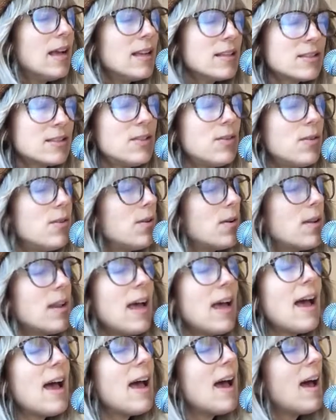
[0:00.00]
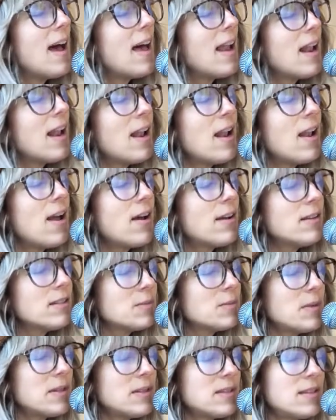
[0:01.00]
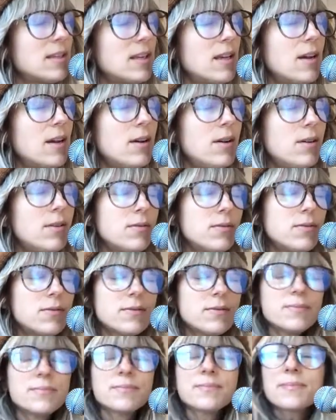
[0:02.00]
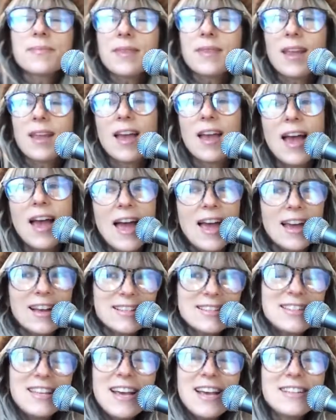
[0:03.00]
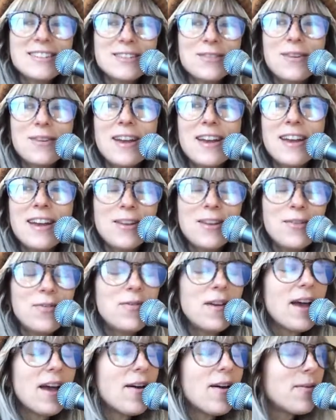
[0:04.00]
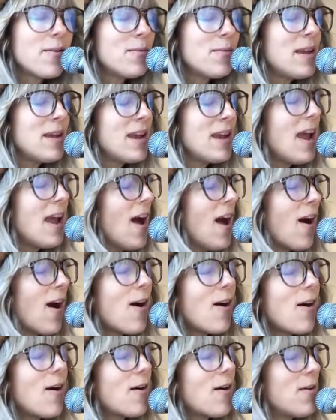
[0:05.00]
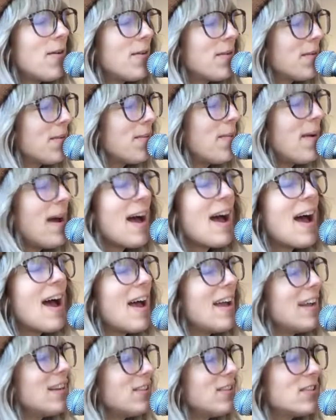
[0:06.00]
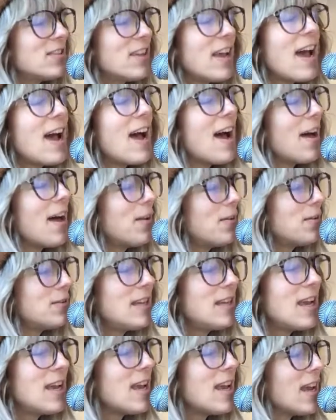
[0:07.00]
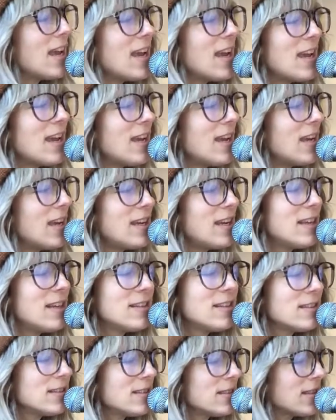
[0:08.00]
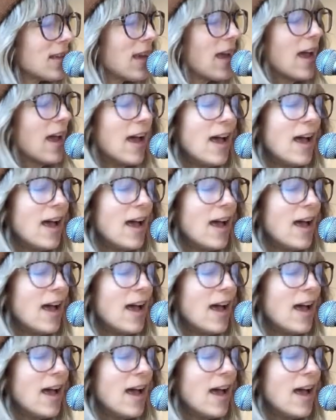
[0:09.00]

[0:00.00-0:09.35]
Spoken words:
So glad I lost myself, 'cause that's where you found me. All my shadow days,